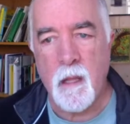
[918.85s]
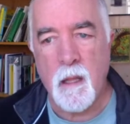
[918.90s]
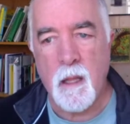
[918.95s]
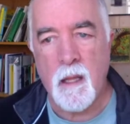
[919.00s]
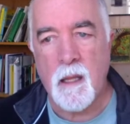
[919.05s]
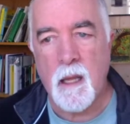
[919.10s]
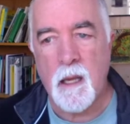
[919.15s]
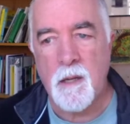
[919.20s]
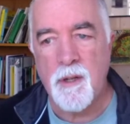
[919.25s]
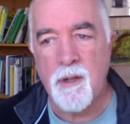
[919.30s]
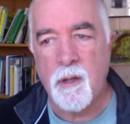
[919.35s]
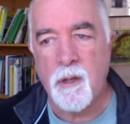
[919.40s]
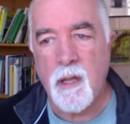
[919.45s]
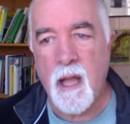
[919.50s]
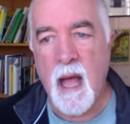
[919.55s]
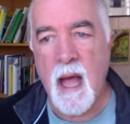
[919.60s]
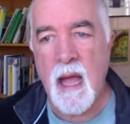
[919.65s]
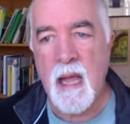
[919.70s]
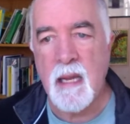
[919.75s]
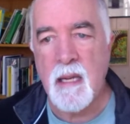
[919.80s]
like extra
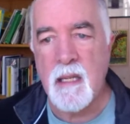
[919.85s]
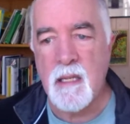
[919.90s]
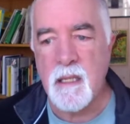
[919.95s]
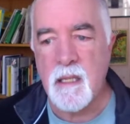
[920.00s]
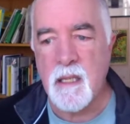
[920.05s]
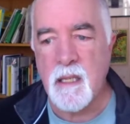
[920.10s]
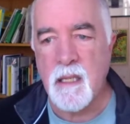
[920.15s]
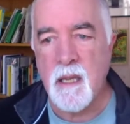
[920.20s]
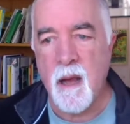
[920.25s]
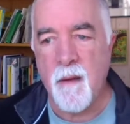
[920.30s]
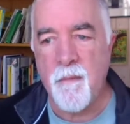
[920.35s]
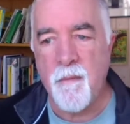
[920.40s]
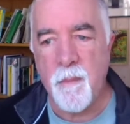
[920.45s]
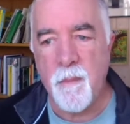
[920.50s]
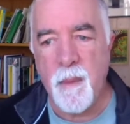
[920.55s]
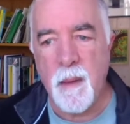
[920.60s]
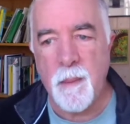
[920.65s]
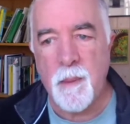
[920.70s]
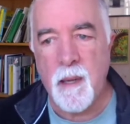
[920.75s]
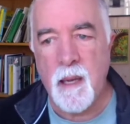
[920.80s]
lines and stuff
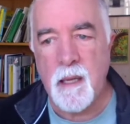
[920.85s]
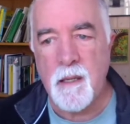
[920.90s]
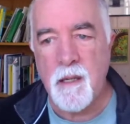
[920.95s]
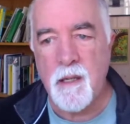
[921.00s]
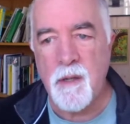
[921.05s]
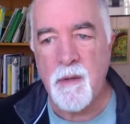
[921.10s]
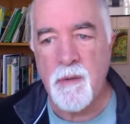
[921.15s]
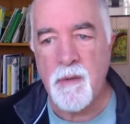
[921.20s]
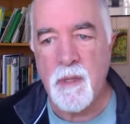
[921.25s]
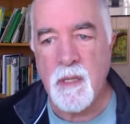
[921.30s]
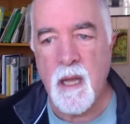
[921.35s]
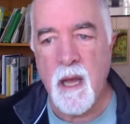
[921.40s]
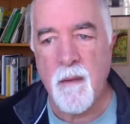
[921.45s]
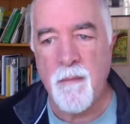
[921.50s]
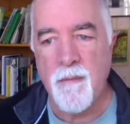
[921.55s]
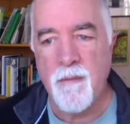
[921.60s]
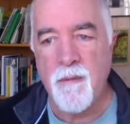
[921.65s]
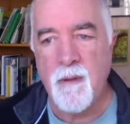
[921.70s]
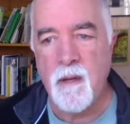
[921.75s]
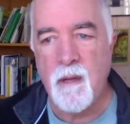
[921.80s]
where people had to do
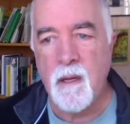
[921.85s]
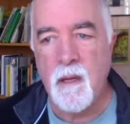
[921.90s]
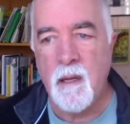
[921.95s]
stuff.